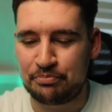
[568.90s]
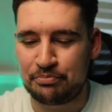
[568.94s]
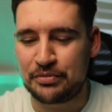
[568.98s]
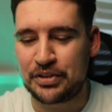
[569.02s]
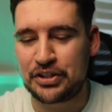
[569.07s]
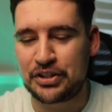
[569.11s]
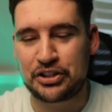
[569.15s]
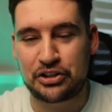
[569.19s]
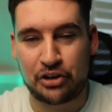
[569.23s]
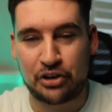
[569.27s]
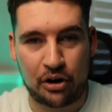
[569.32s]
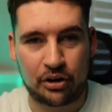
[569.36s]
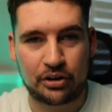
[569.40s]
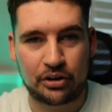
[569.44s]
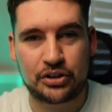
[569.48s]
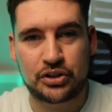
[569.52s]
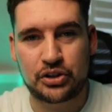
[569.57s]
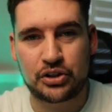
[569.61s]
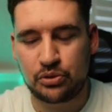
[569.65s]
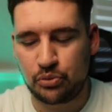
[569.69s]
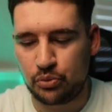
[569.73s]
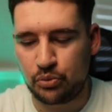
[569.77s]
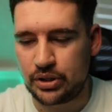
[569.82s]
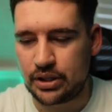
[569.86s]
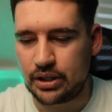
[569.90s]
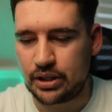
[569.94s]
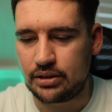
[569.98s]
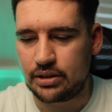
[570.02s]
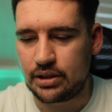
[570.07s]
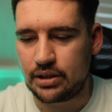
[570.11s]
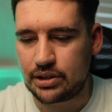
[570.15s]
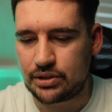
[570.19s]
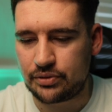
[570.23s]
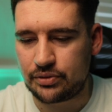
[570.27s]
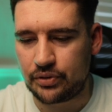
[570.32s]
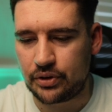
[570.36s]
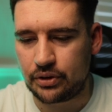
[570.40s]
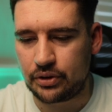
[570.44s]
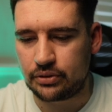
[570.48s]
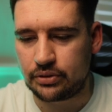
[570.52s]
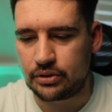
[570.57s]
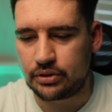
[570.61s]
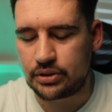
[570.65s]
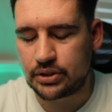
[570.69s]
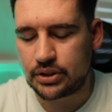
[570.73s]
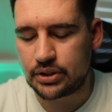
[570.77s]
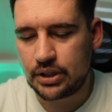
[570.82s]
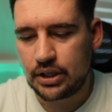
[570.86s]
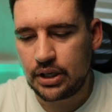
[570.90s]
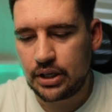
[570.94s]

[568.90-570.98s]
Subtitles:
stocks within this fund.